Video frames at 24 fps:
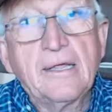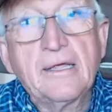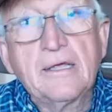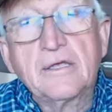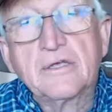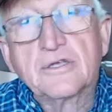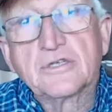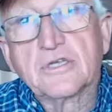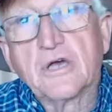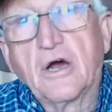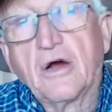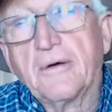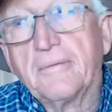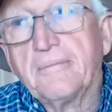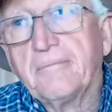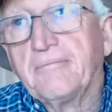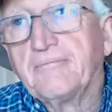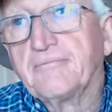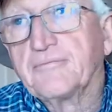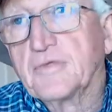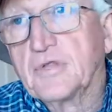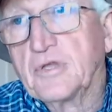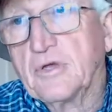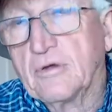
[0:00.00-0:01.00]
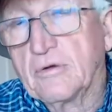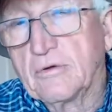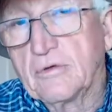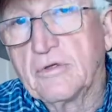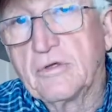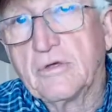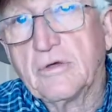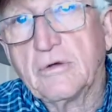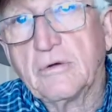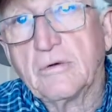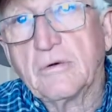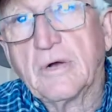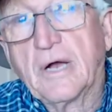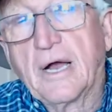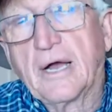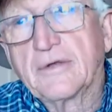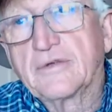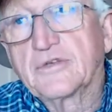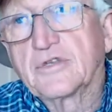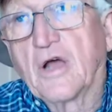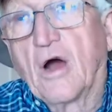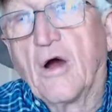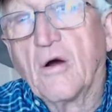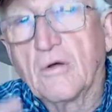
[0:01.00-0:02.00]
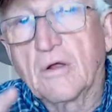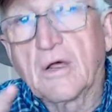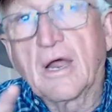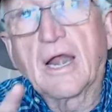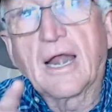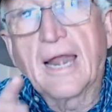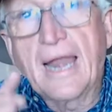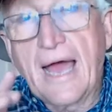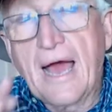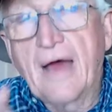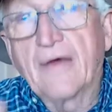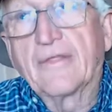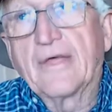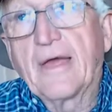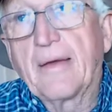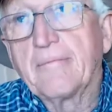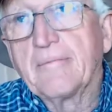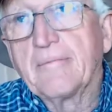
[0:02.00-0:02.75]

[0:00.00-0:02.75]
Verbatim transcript: So you you uh, don't allow that